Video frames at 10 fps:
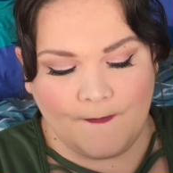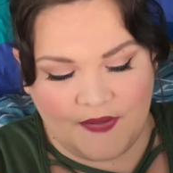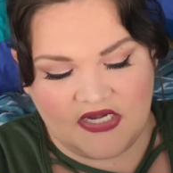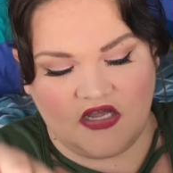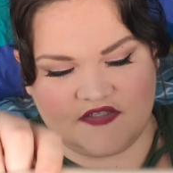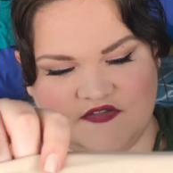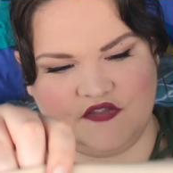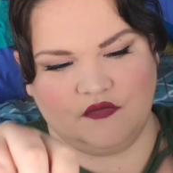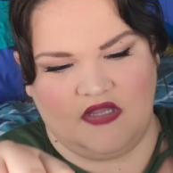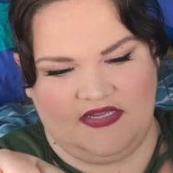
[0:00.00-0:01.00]
But I
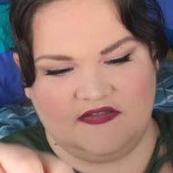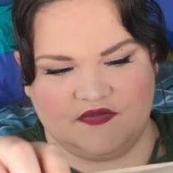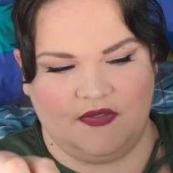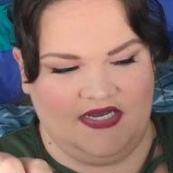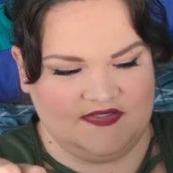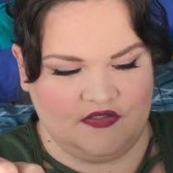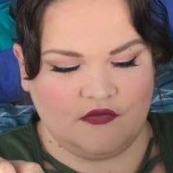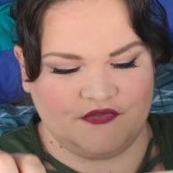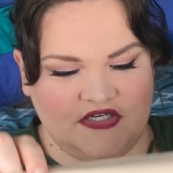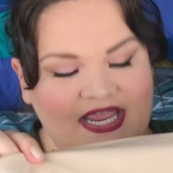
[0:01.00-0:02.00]
still like this one as an
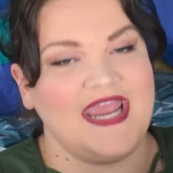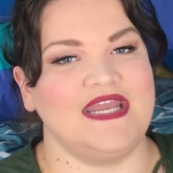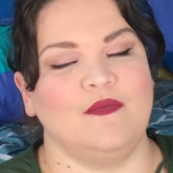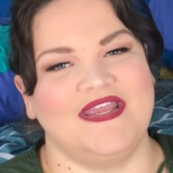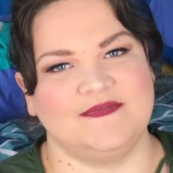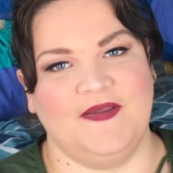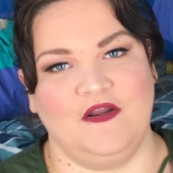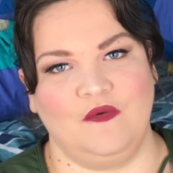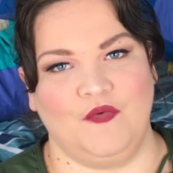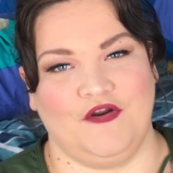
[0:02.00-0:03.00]
option anyway,
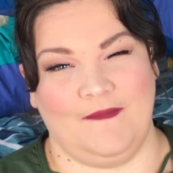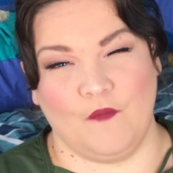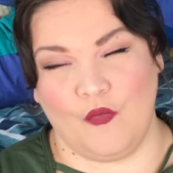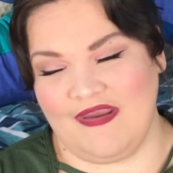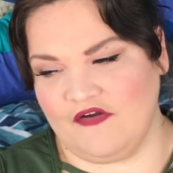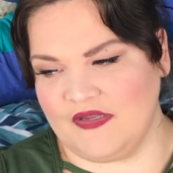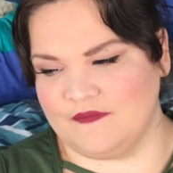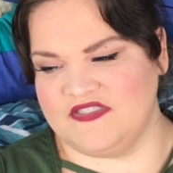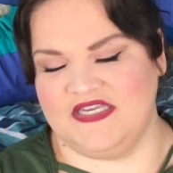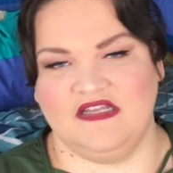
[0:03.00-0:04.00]
depending on what I'm wearing,
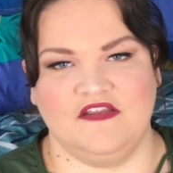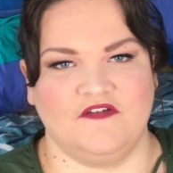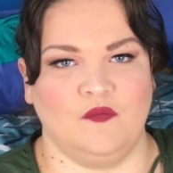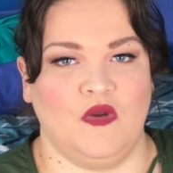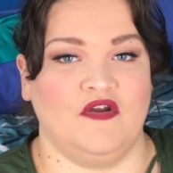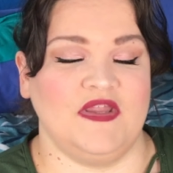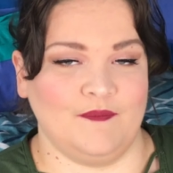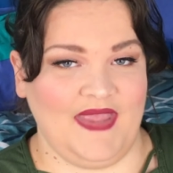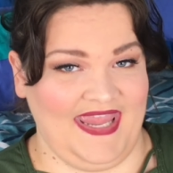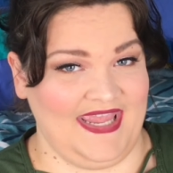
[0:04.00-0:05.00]
particularly if I'm wearing
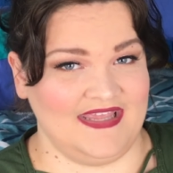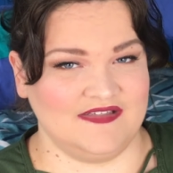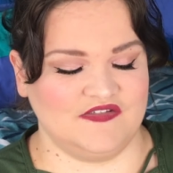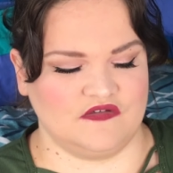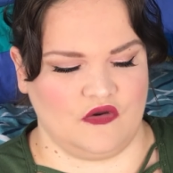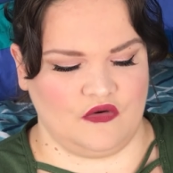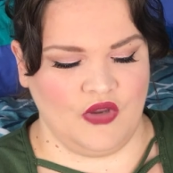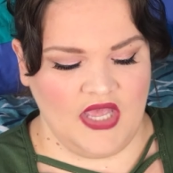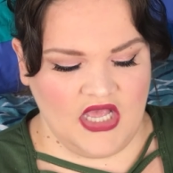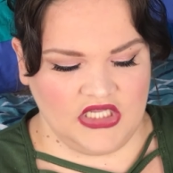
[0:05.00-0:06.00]
pants, so
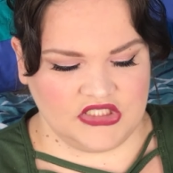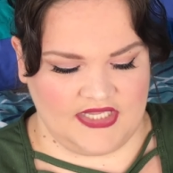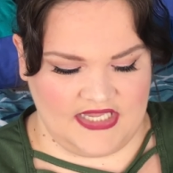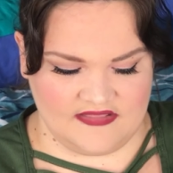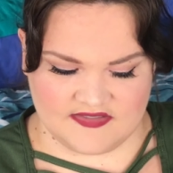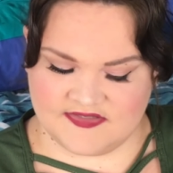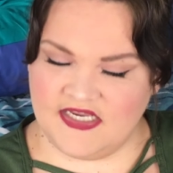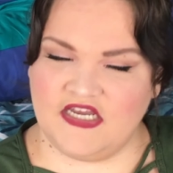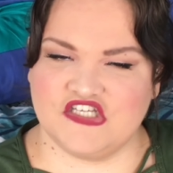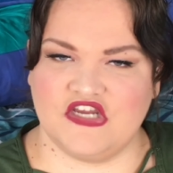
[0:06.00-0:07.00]
like either
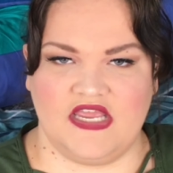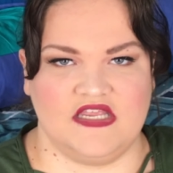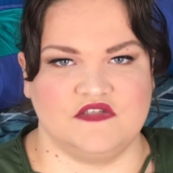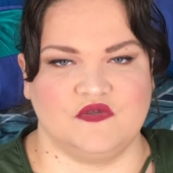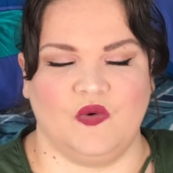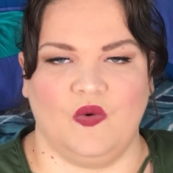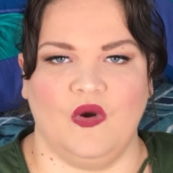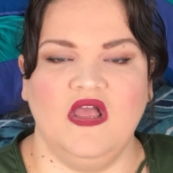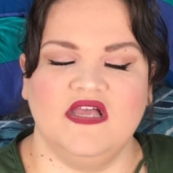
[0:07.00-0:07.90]
skinny jeans or